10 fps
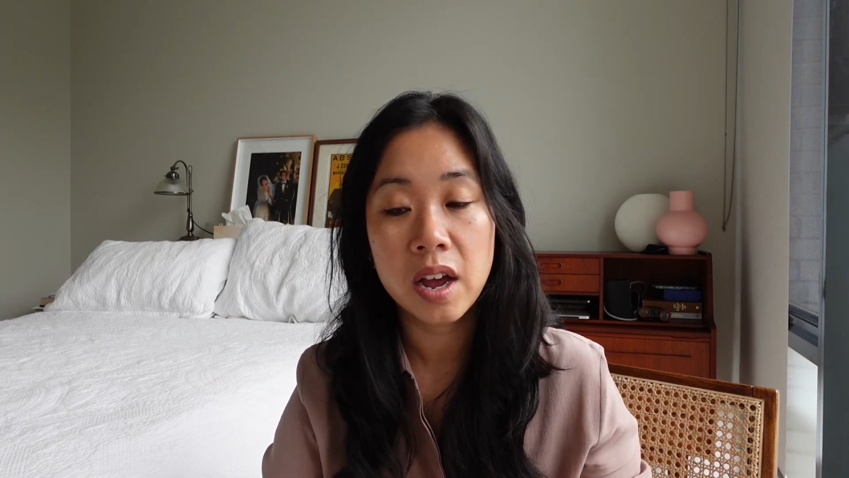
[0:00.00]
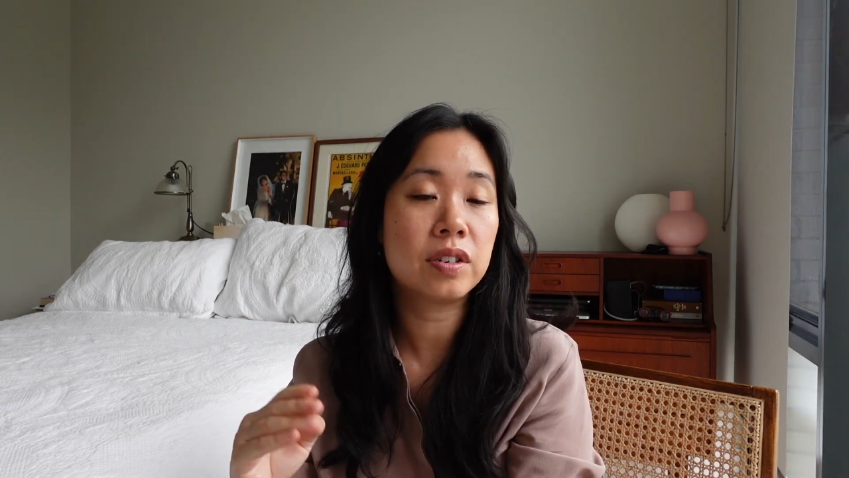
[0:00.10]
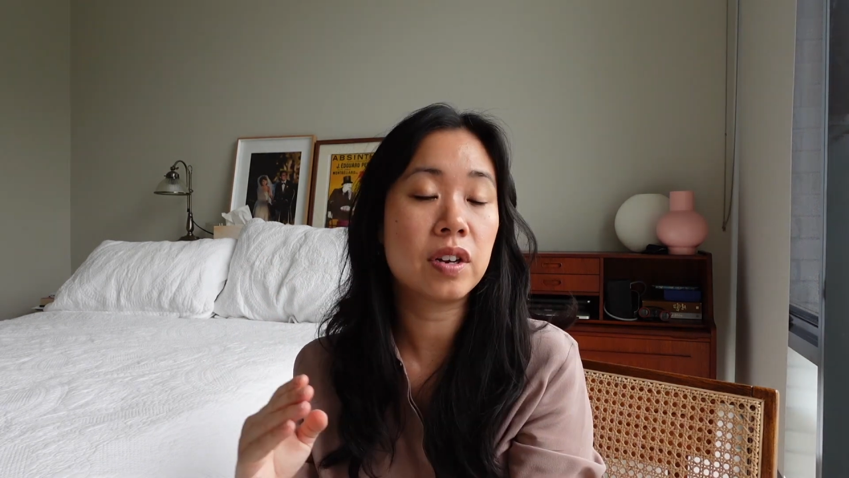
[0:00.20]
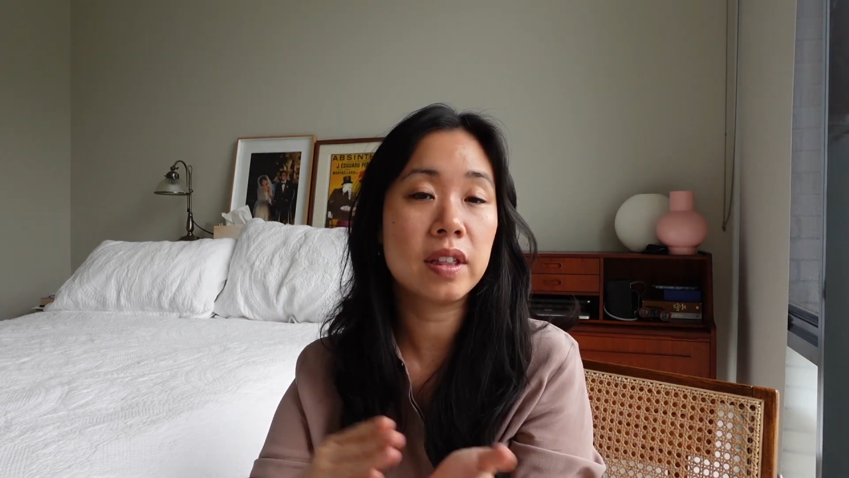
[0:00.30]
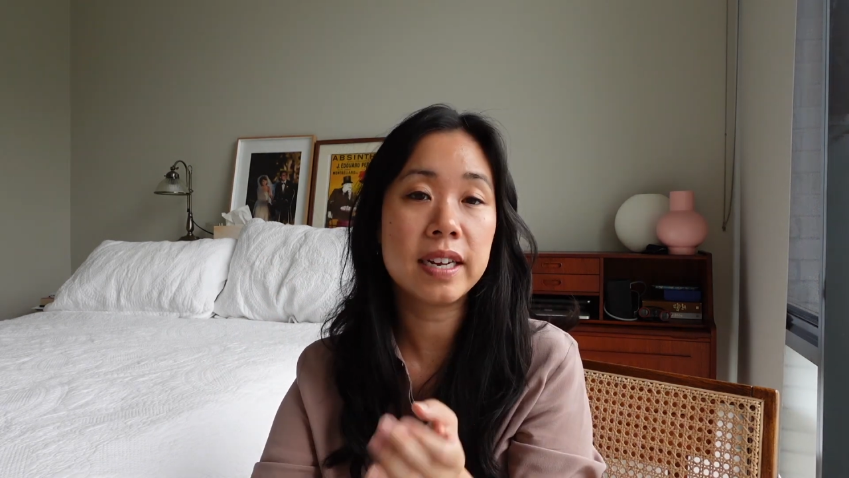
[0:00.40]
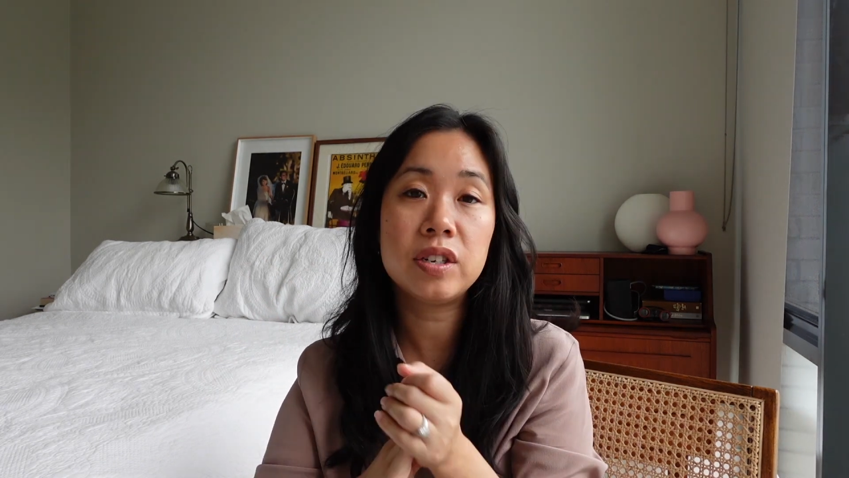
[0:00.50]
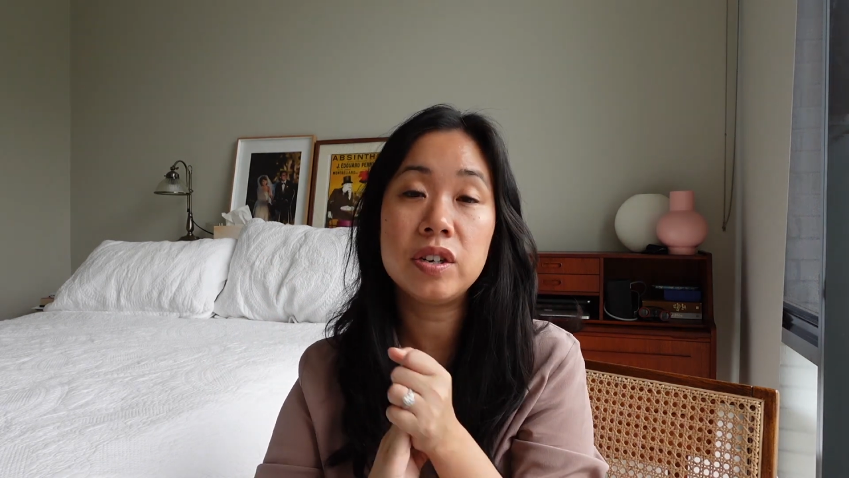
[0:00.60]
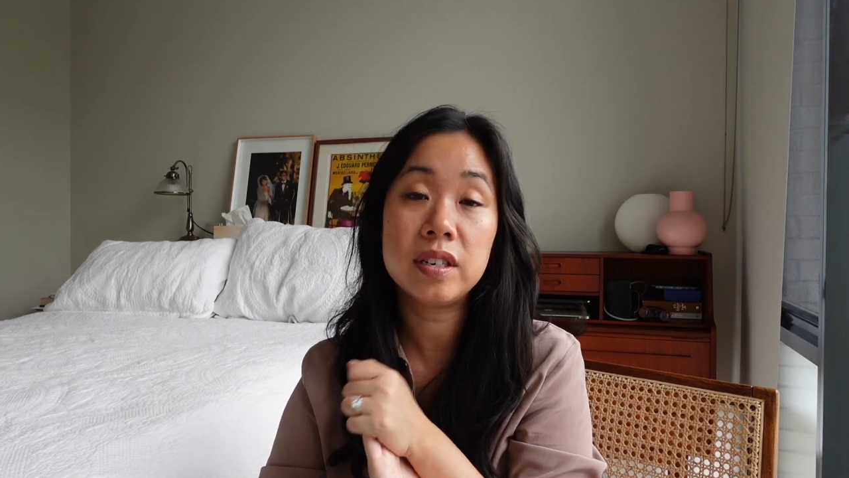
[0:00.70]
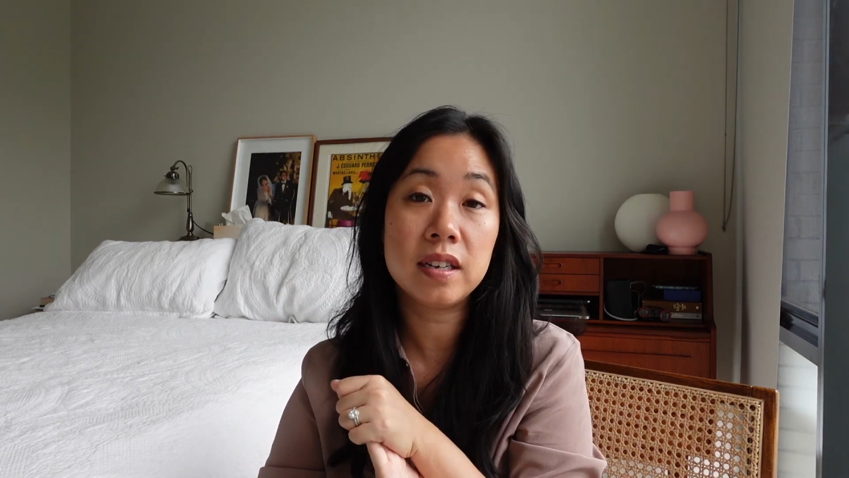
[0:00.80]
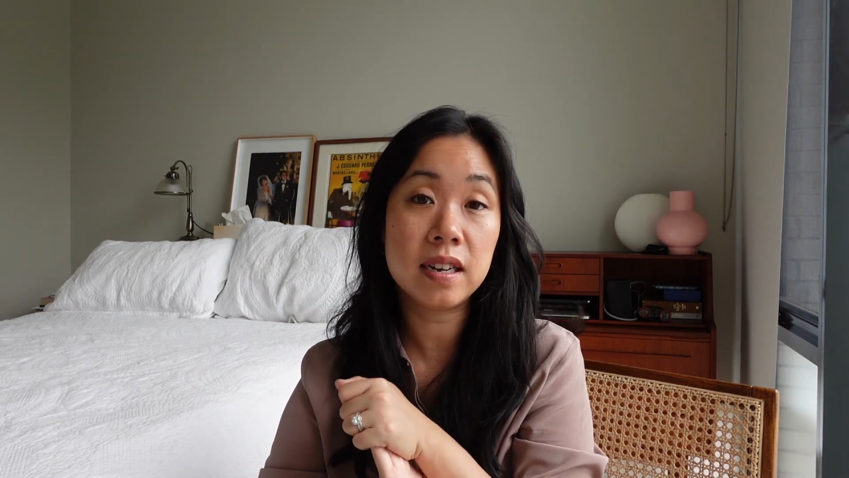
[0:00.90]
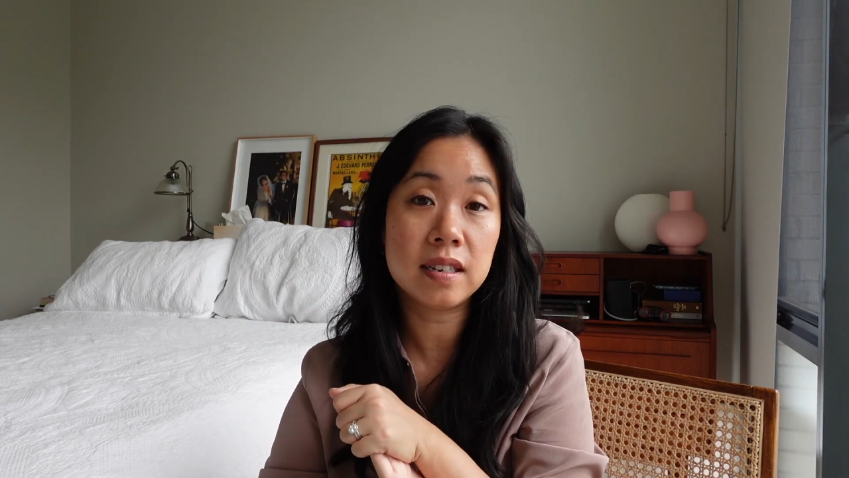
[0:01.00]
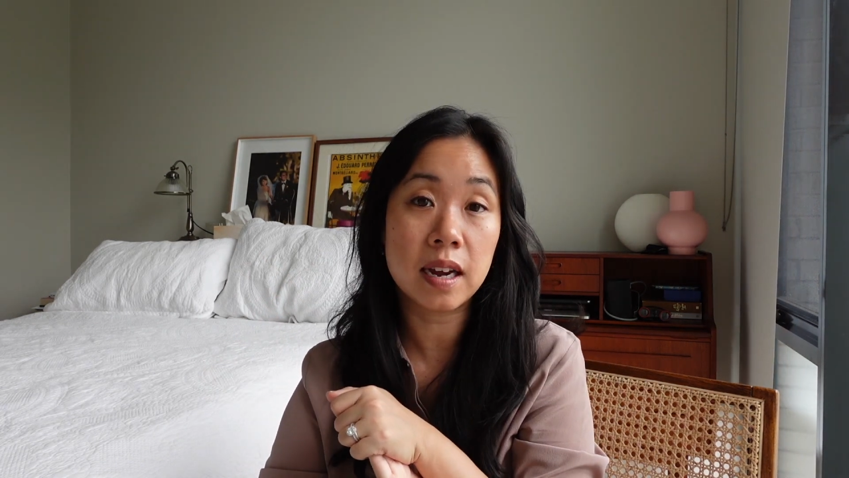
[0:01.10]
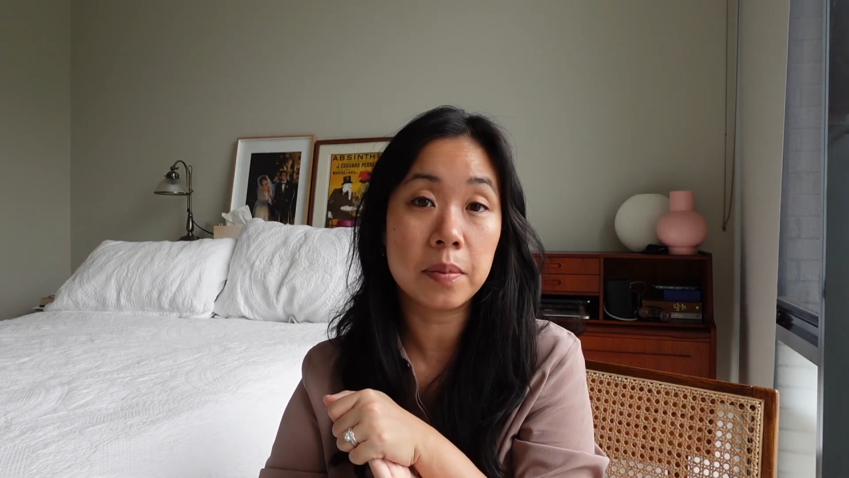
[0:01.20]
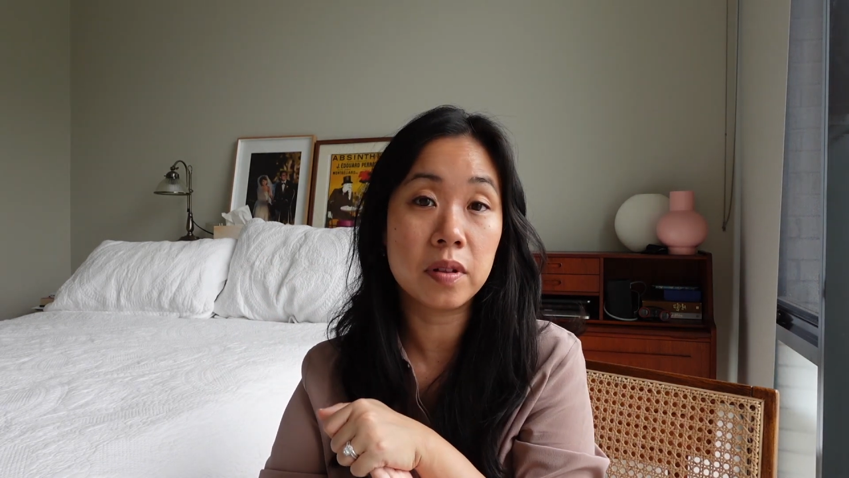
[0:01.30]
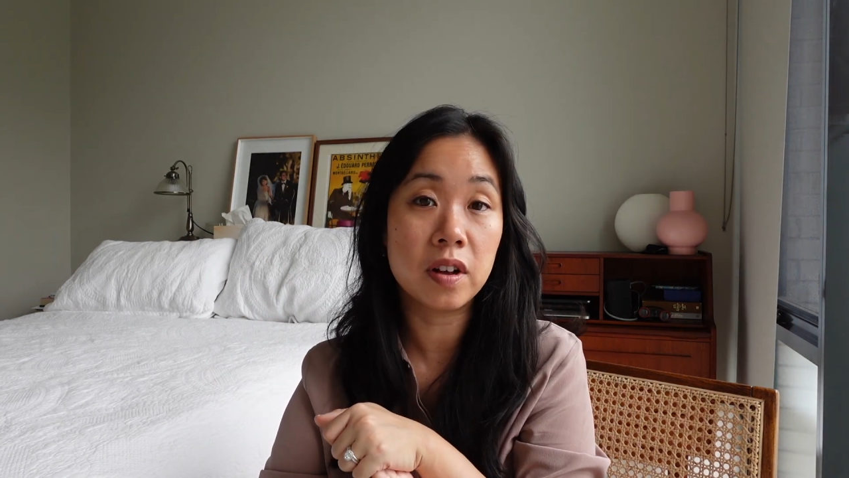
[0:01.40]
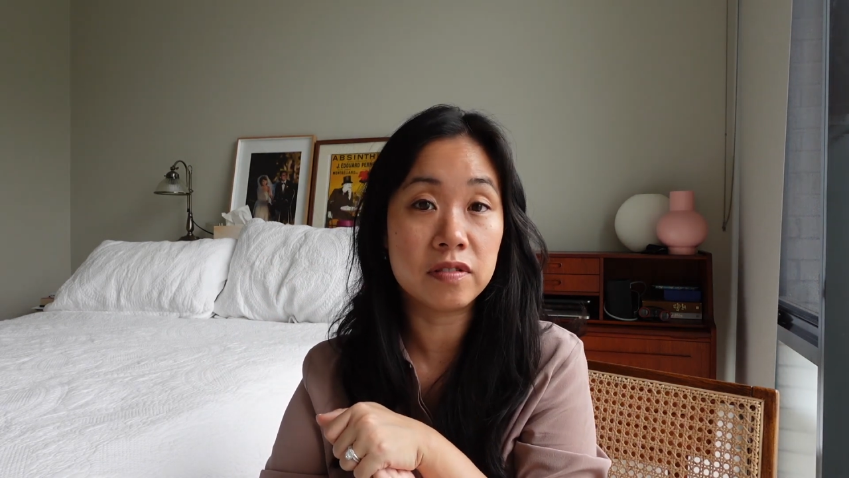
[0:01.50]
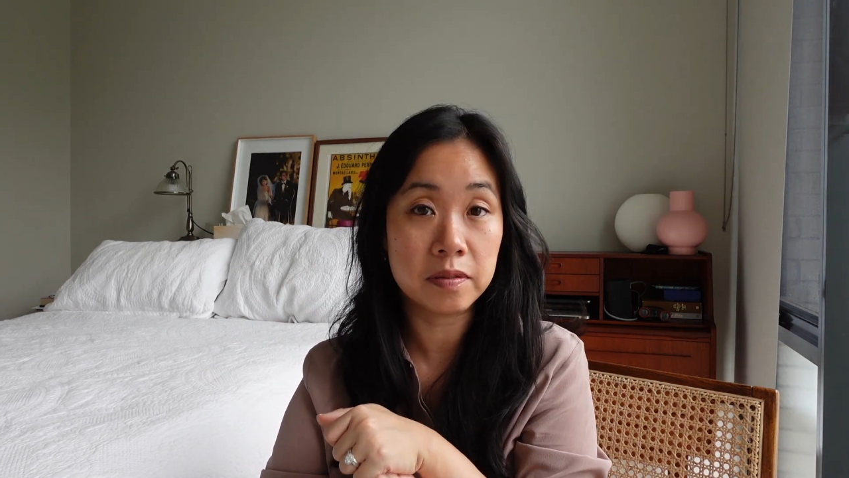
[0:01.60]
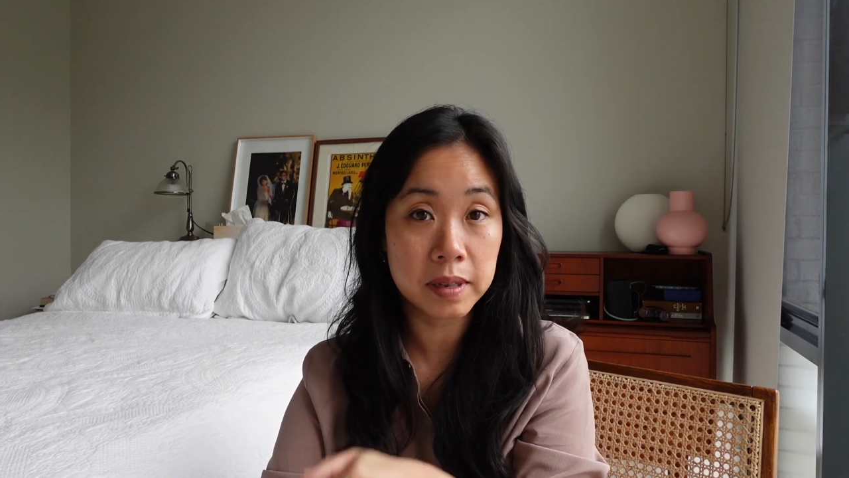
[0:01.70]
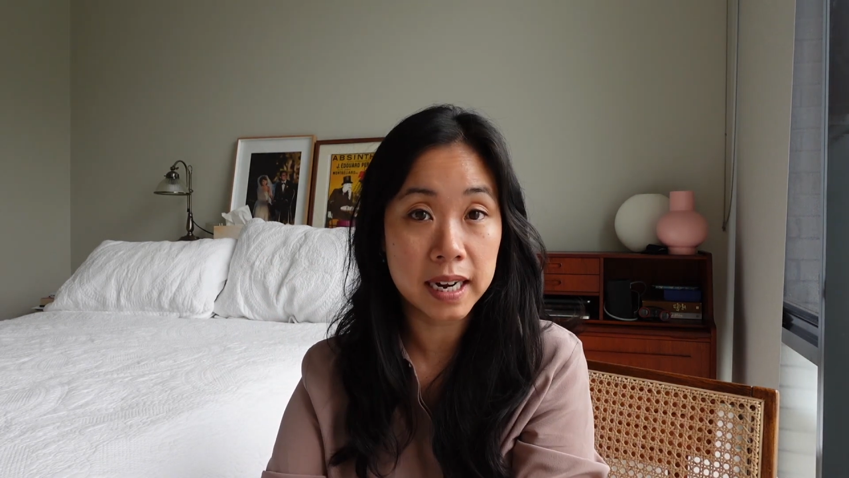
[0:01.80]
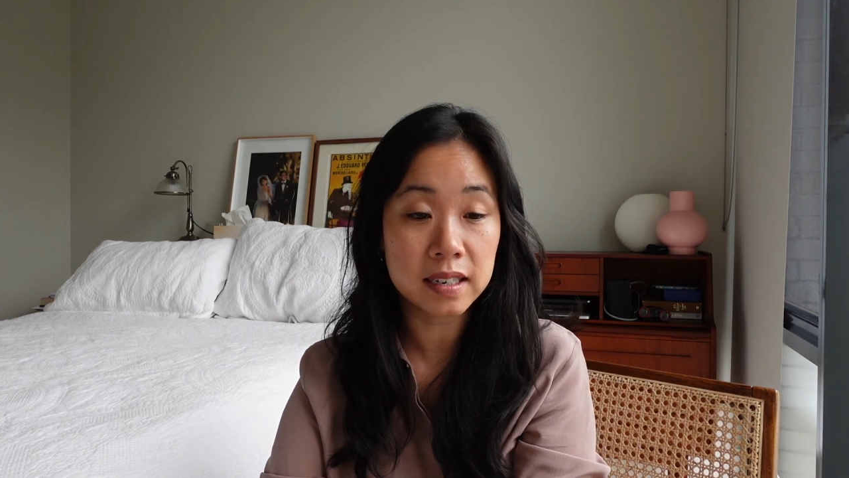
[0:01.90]
So let's use the example of a
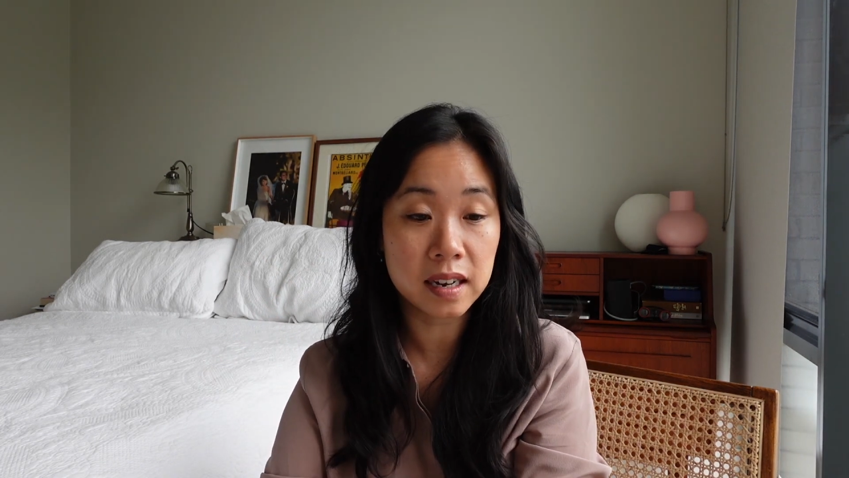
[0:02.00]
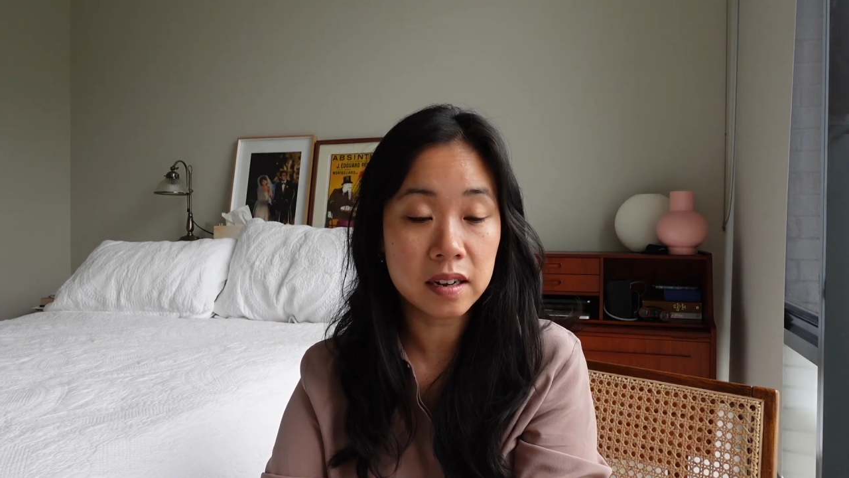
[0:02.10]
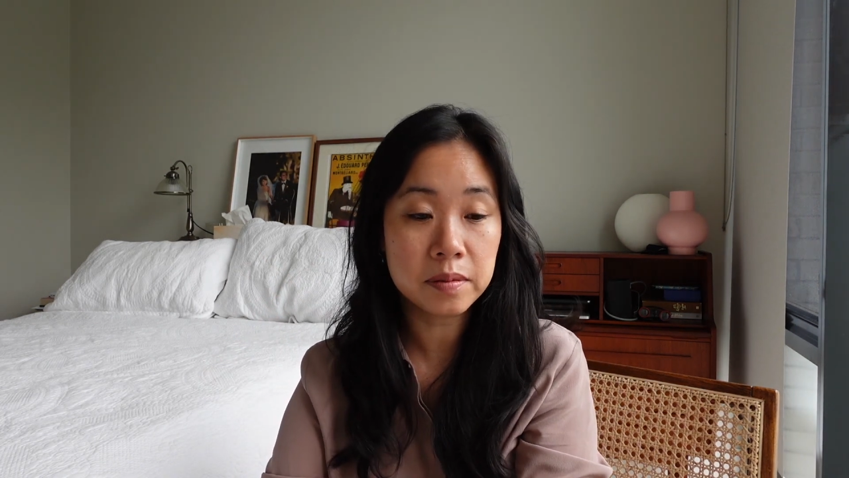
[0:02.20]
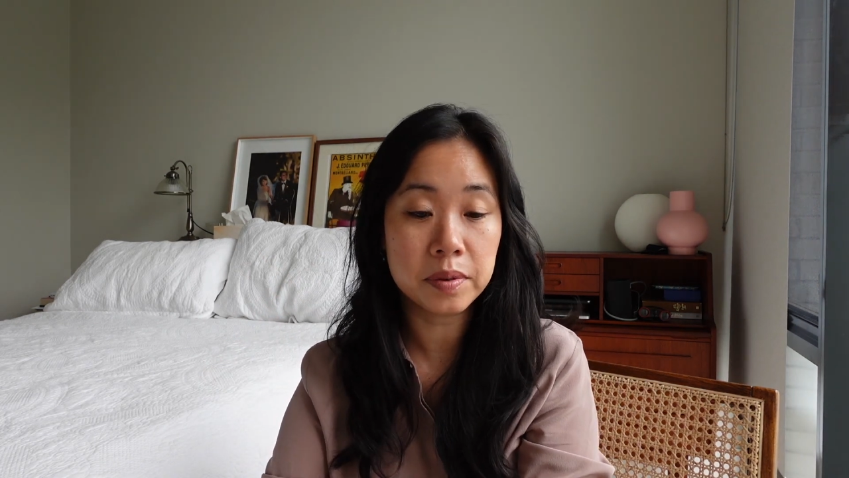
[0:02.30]
blazer,